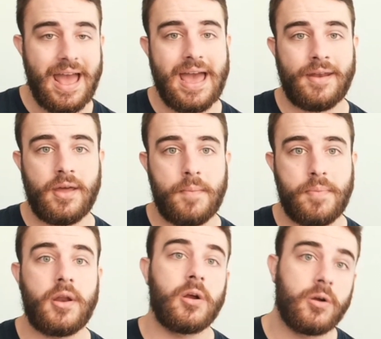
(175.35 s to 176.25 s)
and
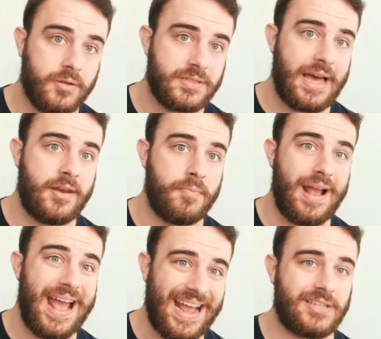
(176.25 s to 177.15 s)
Ben Earls at
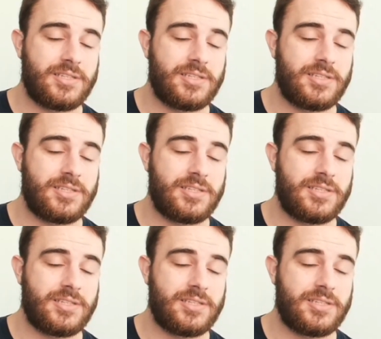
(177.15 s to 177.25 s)
number 8.